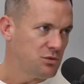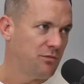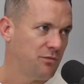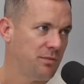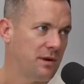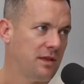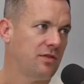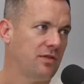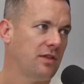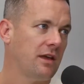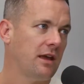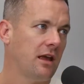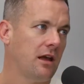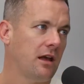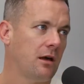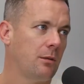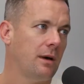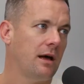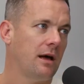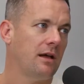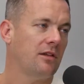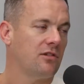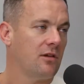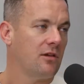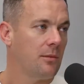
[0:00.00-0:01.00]
We've been thinking
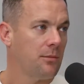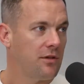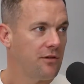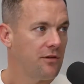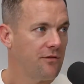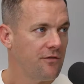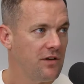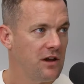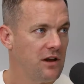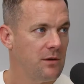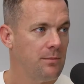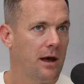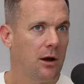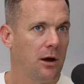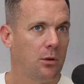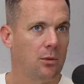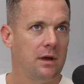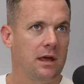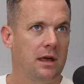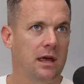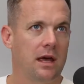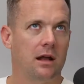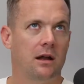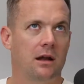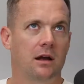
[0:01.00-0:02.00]
about some of the feedback we
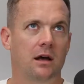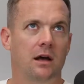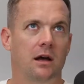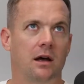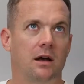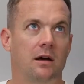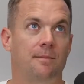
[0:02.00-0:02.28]
get.